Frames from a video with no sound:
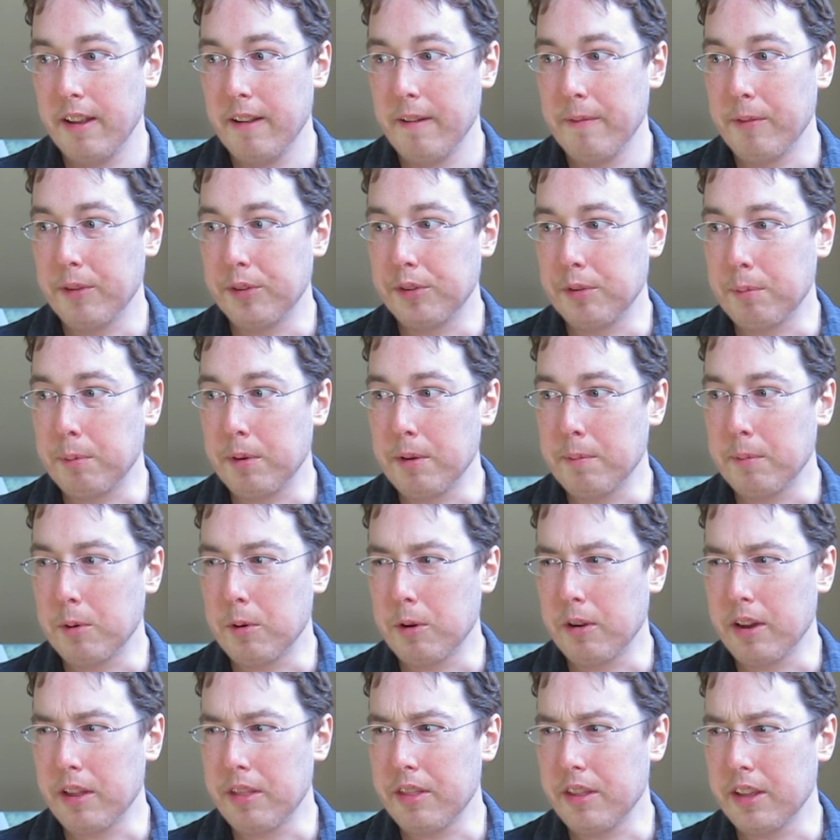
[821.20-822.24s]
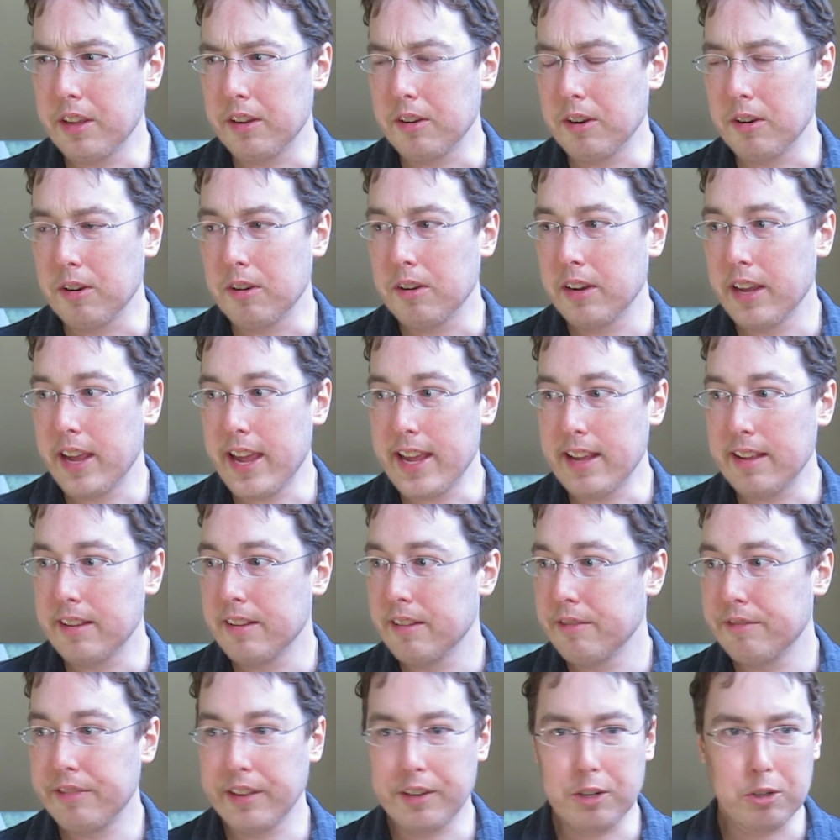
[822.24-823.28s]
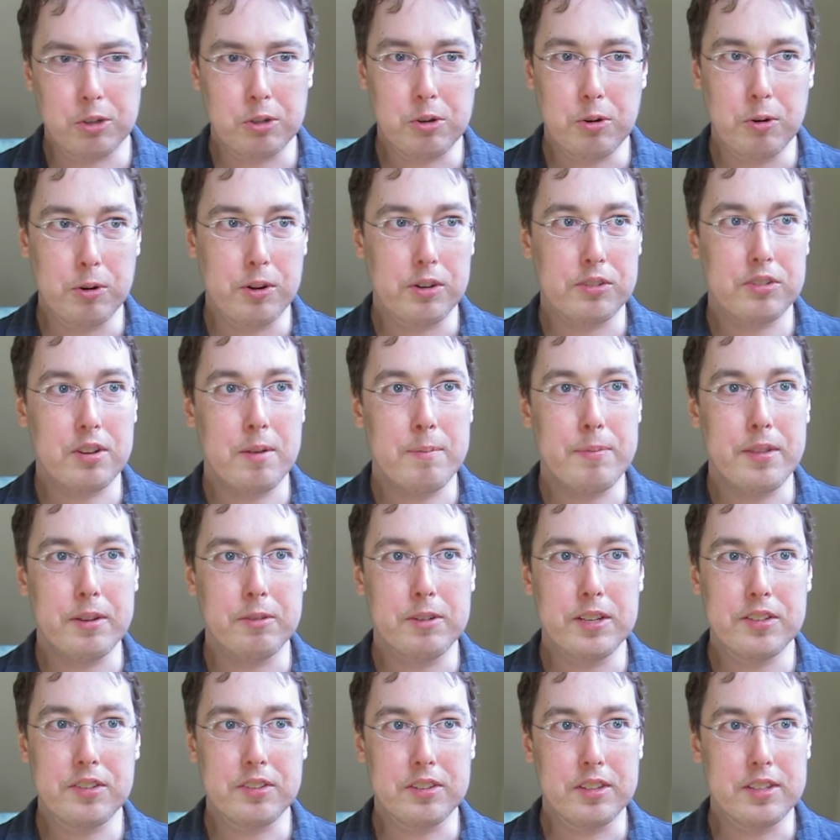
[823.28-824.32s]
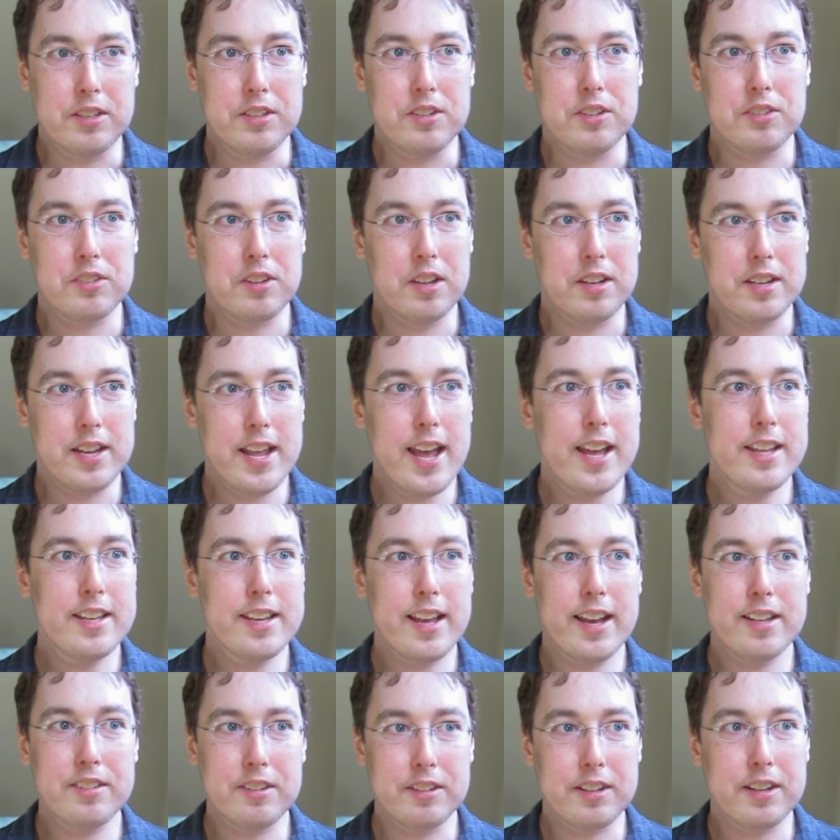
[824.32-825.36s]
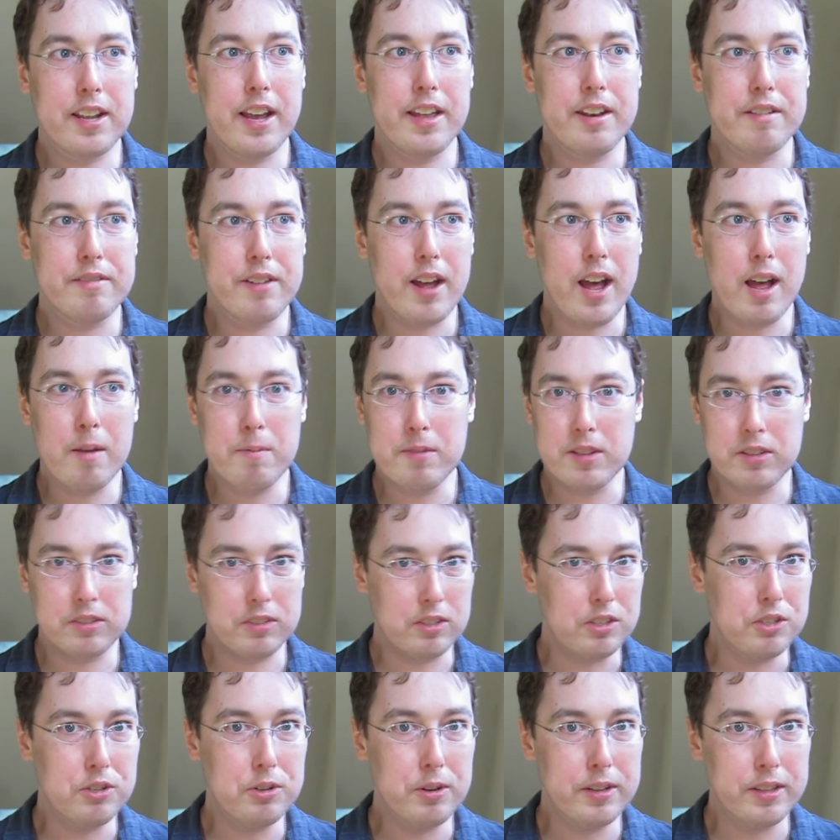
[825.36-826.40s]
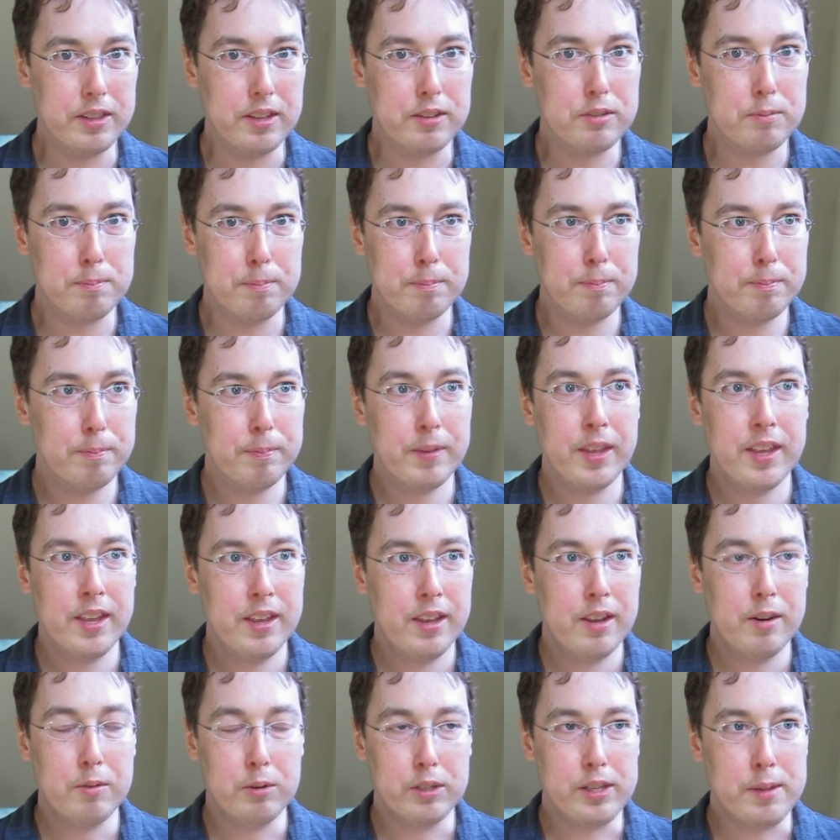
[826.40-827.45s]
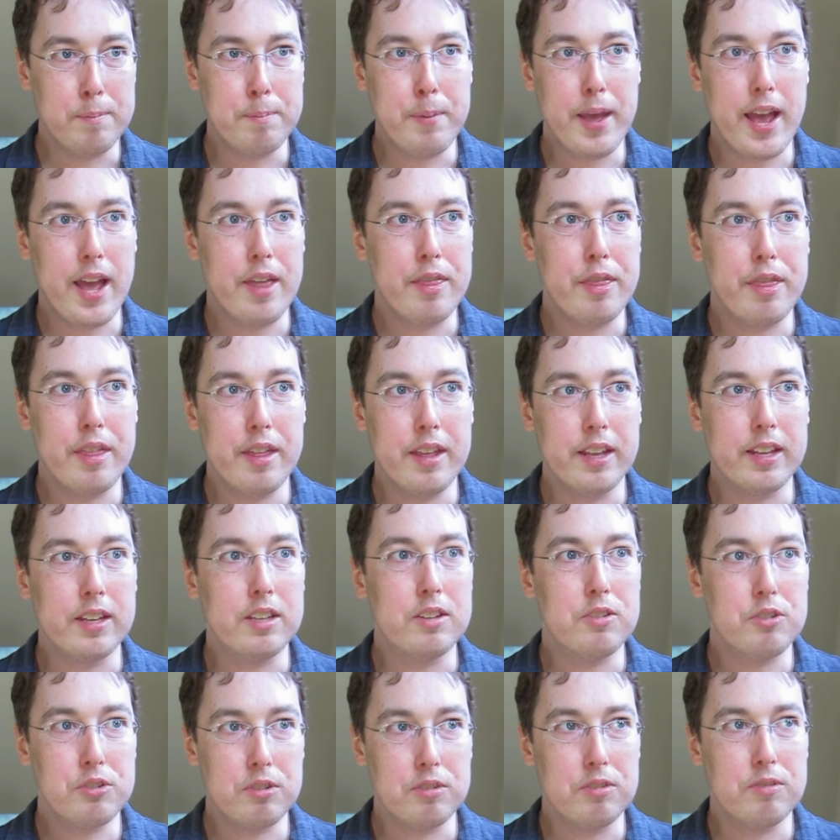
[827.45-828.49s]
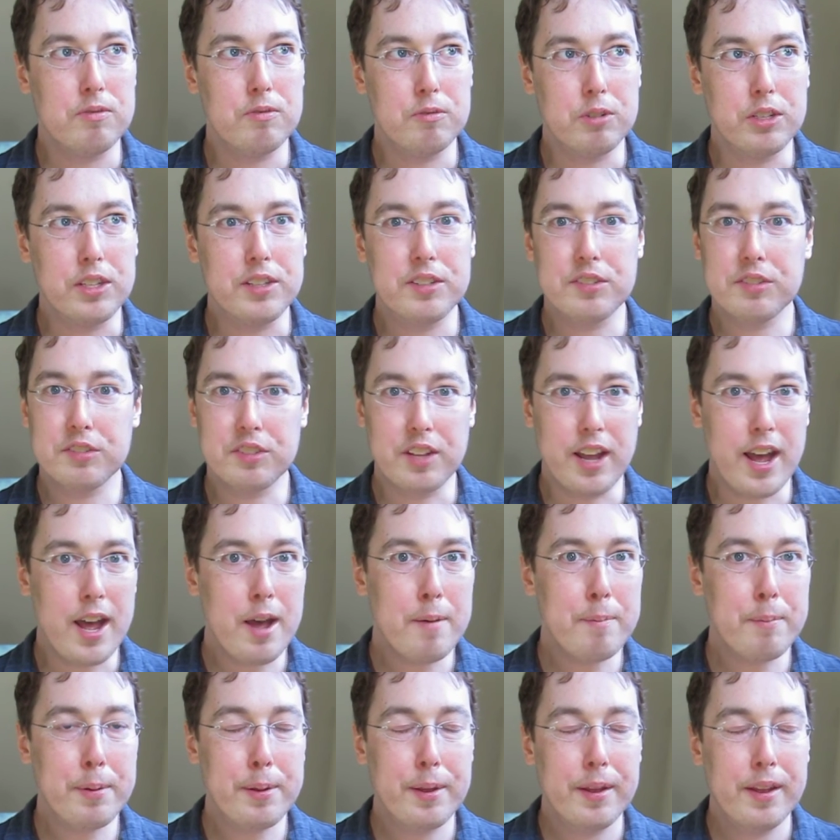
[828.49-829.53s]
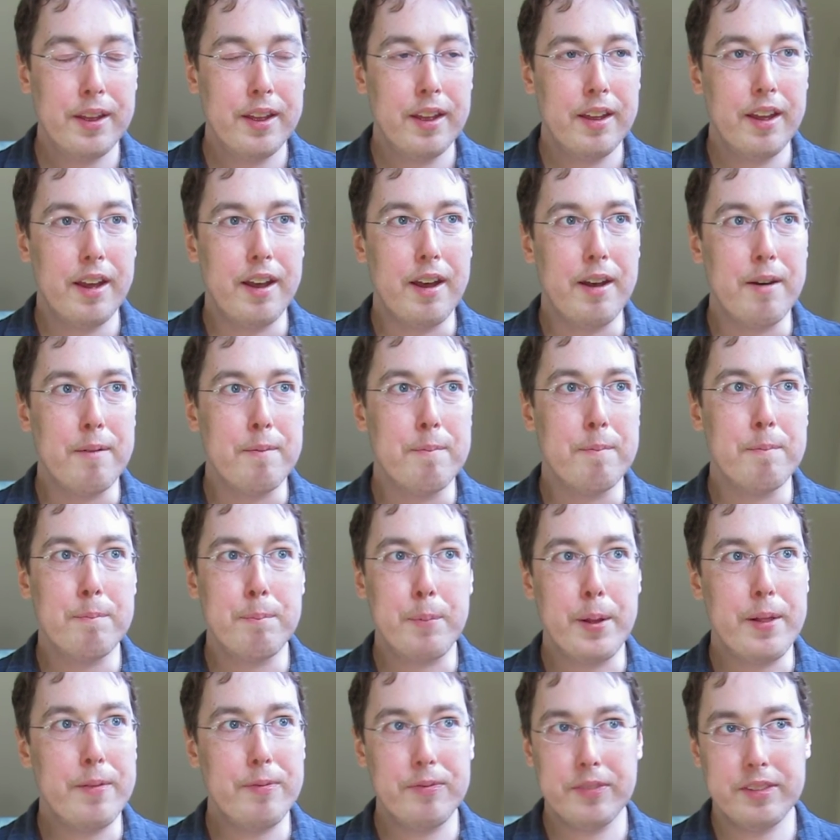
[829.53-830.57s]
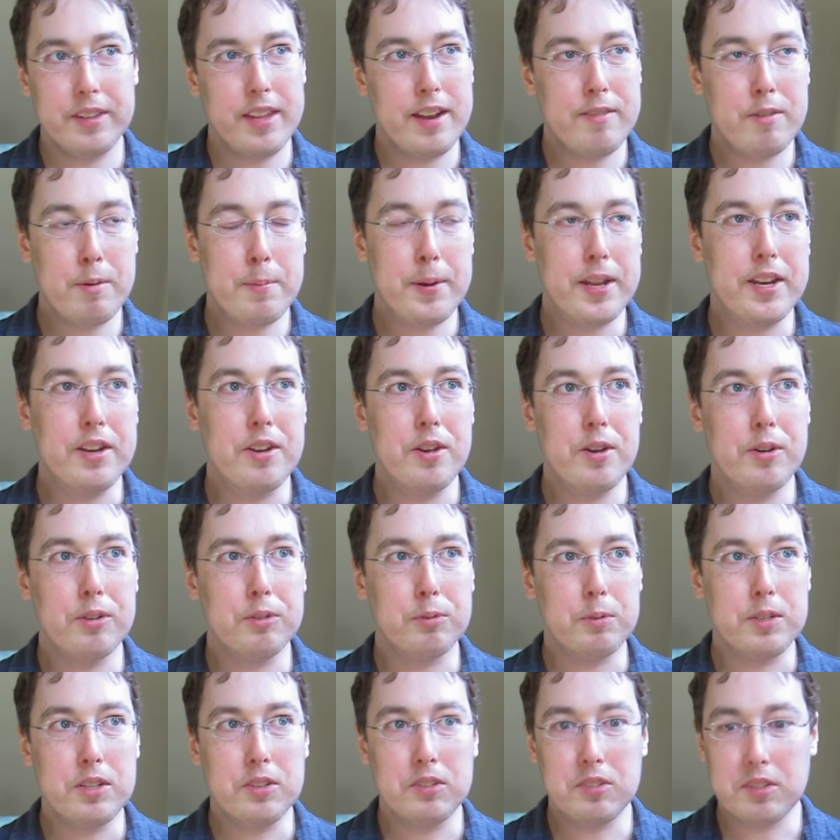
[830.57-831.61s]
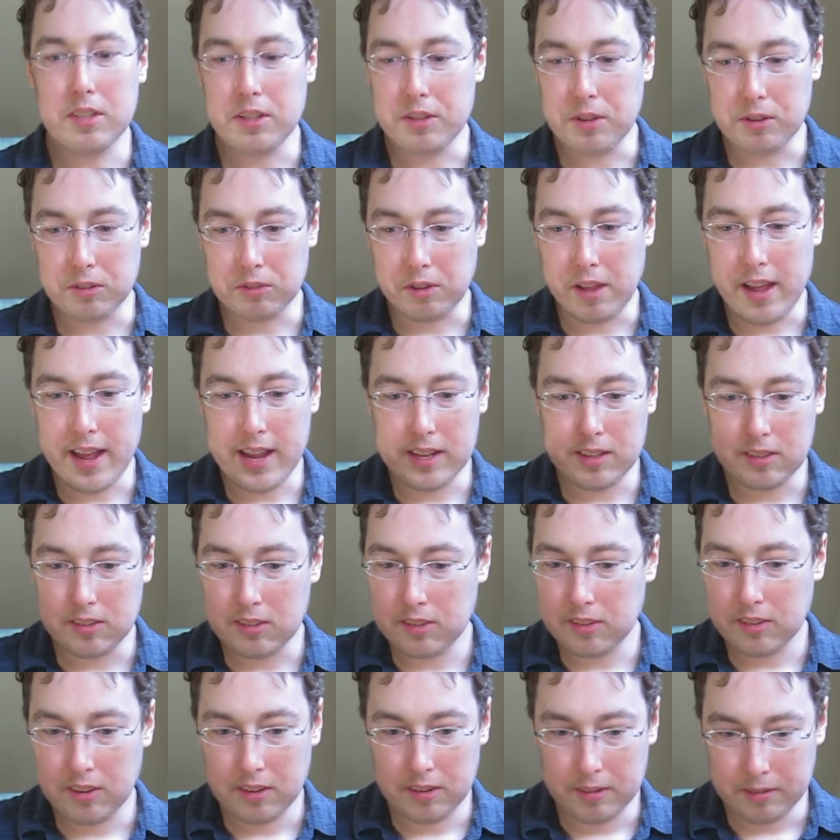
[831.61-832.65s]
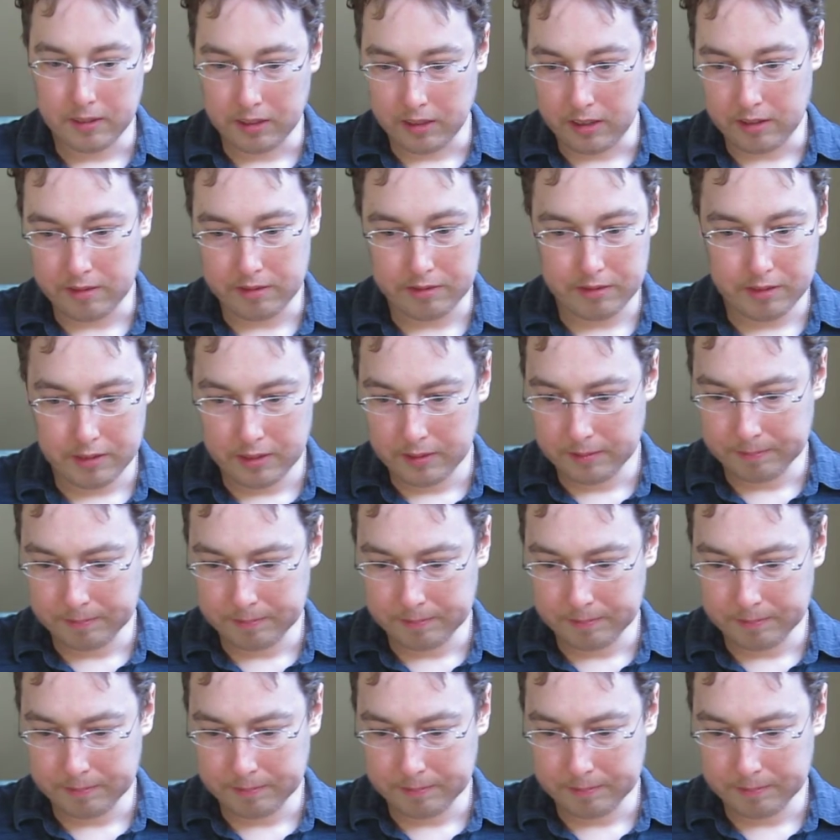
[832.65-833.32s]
the Supreme Court, I think, or a federal court or something recently just said, yeah, you guys are kind of obviously doing this really bad thing and you should really stop. But everybody knows when you see those lines of